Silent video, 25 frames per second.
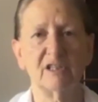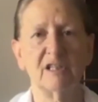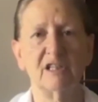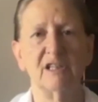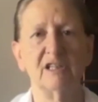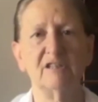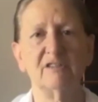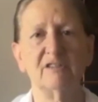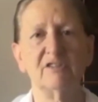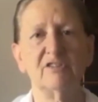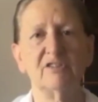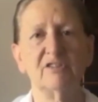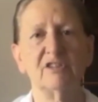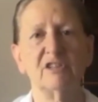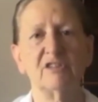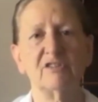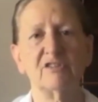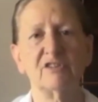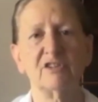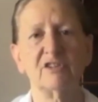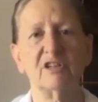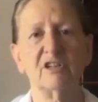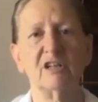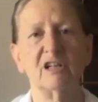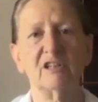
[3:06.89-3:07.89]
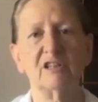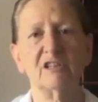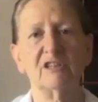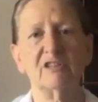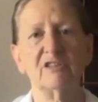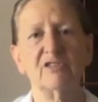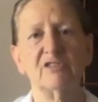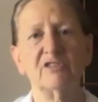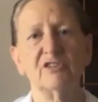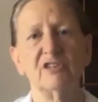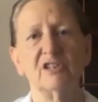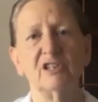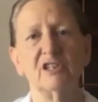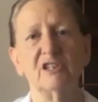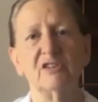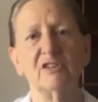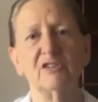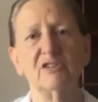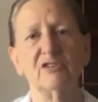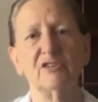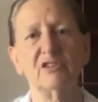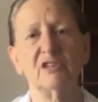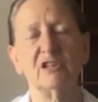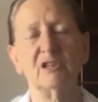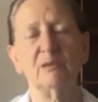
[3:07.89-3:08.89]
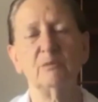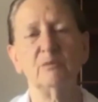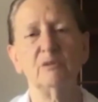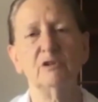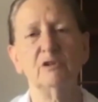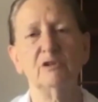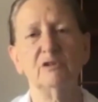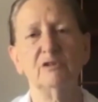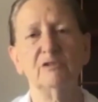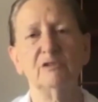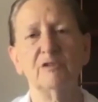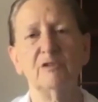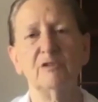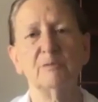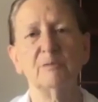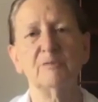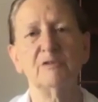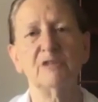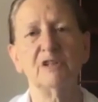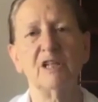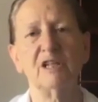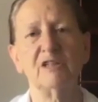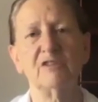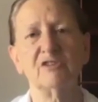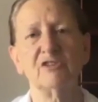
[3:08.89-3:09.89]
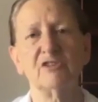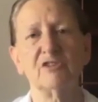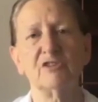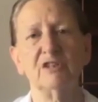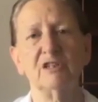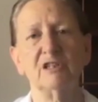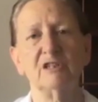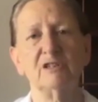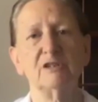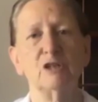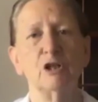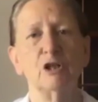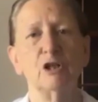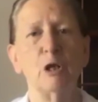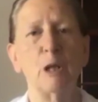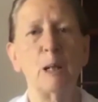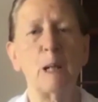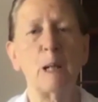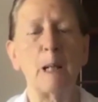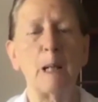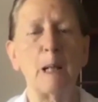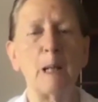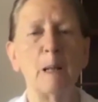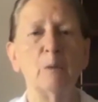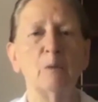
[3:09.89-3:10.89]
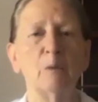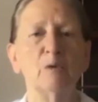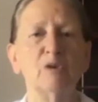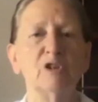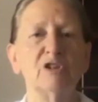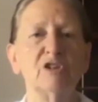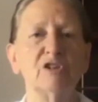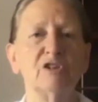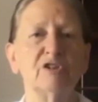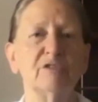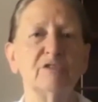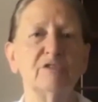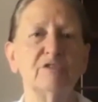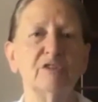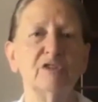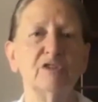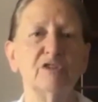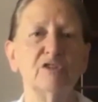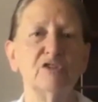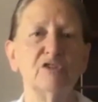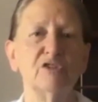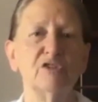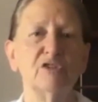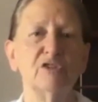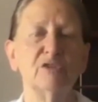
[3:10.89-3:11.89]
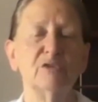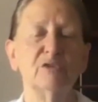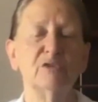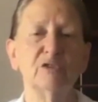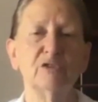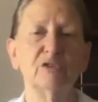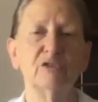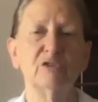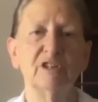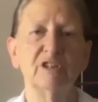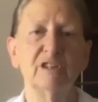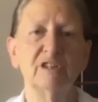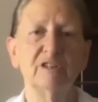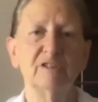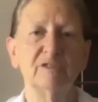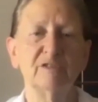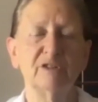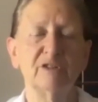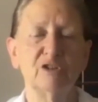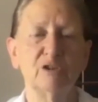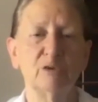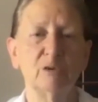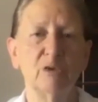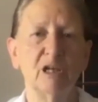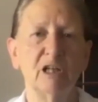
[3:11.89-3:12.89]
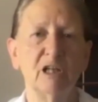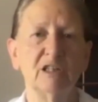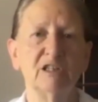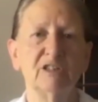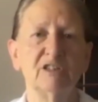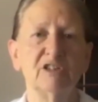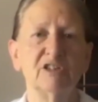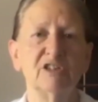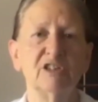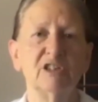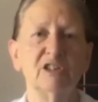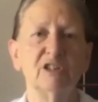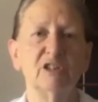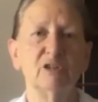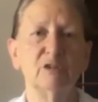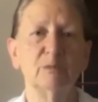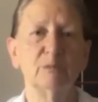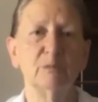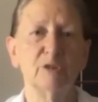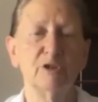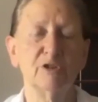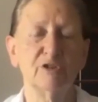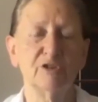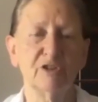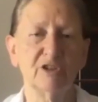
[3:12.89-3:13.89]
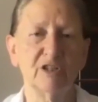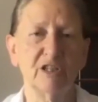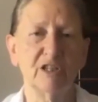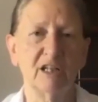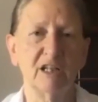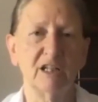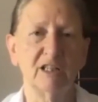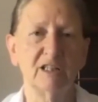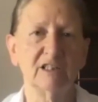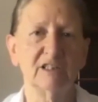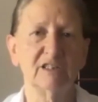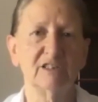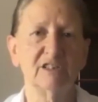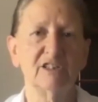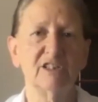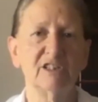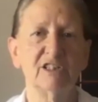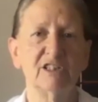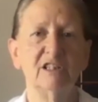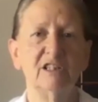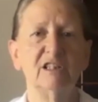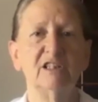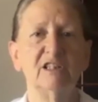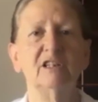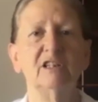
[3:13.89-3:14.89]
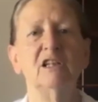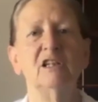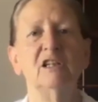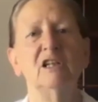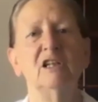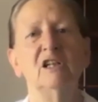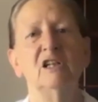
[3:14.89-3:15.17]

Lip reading: And sanskaras is a word from Sanskrit which refers to your individuality, your personality,